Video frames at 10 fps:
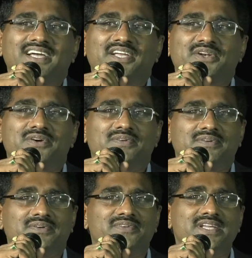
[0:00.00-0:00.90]
You know,
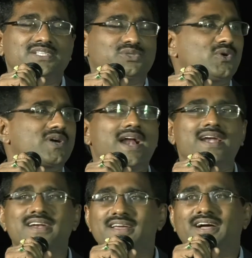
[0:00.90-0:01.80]
we
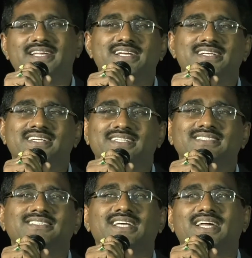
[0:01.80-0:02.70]
so-called
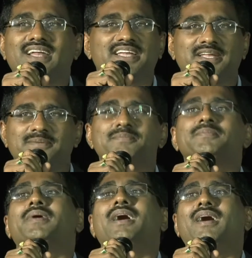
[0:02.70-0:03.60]
IITians or IIM
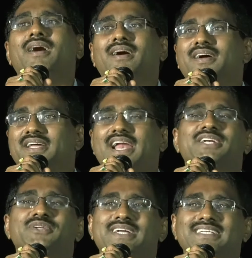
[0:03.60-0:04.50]
uh,
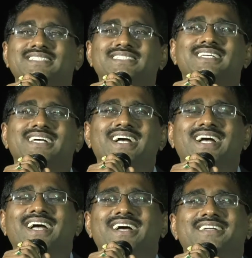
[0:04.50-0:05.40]
graduates
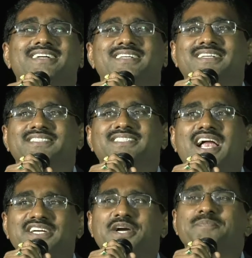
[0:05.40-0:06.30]

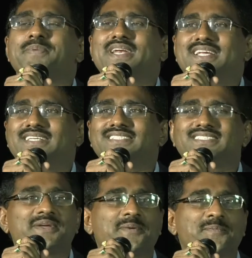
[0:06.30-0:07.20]
start
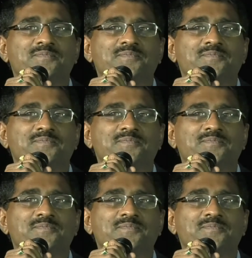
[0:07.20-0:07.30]
companies